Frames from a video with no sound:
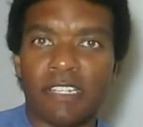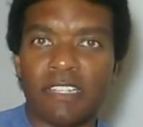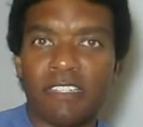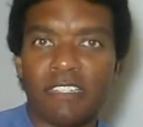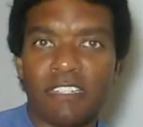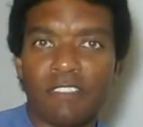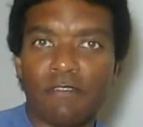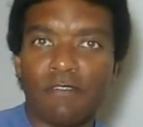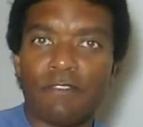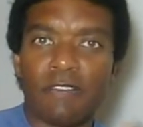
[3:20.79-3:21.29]

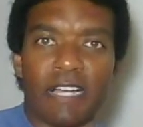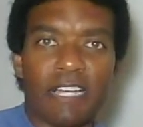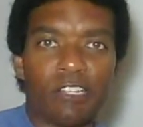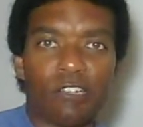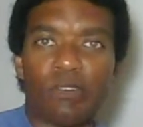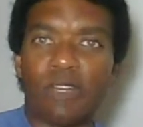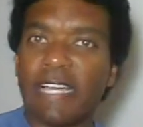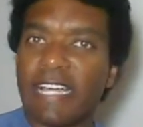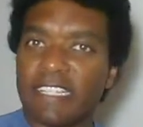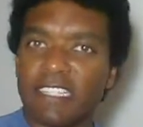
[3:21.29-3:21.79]
like in the
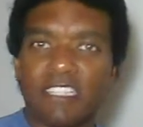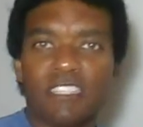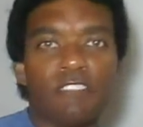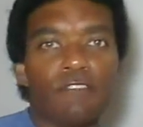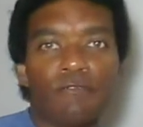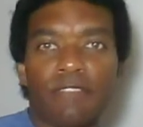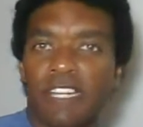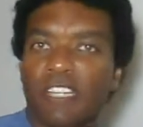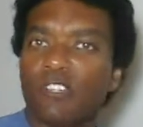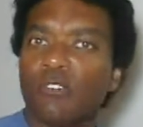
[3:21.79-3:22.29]
final act
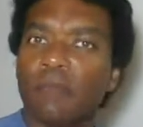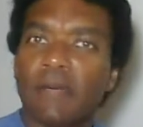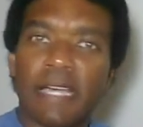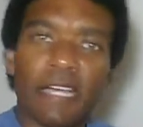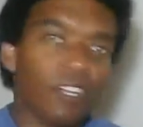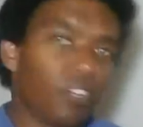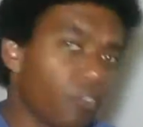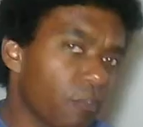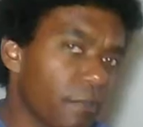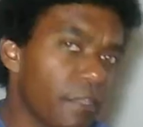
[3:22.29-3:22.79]
and the final
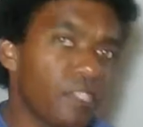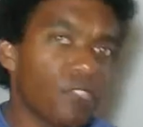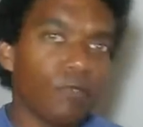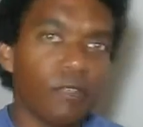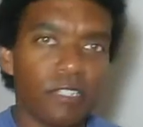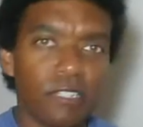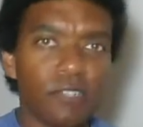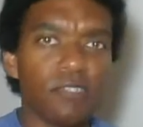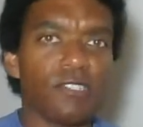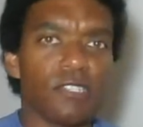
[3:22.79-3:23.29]
battle
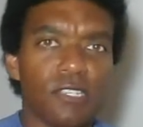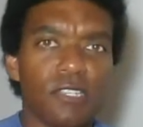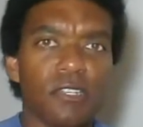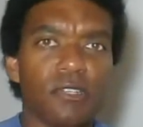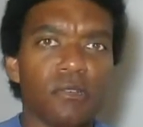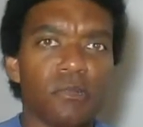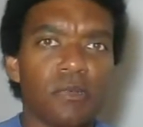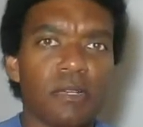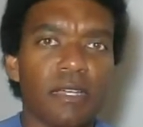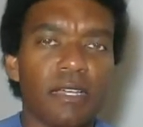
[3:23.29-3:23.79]
between those
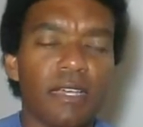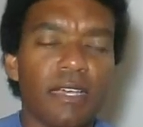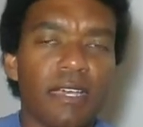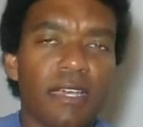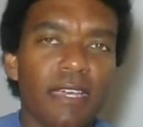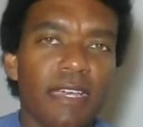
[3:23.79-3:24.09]
two.